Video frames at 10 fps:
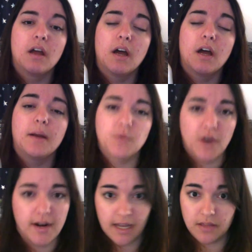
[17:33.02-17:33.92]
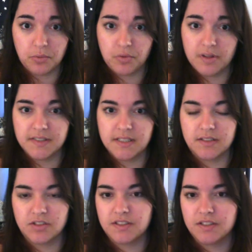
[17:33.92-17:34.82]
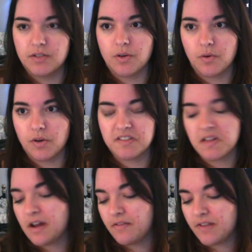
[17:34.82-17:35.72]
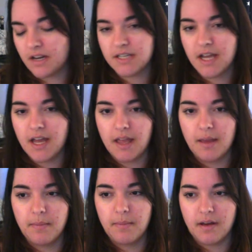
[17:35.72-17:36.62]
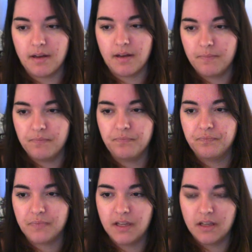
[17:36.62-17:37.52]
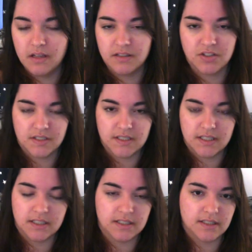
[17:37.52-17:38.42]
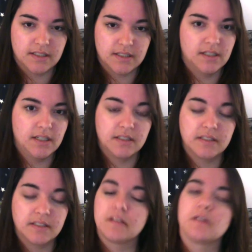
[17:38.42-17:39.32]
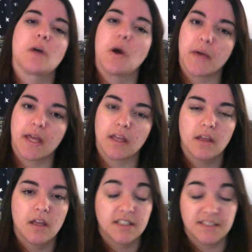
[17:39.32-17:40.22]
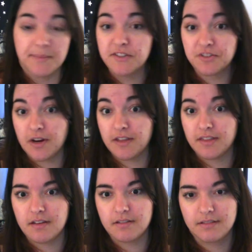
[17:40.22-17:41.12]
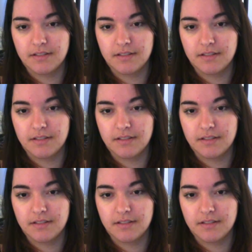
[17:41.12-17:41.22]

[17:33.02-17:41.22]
I'm trying to get through this. It's just you don't use a lot of it at a time. It's just, it's slow going. It smells great though.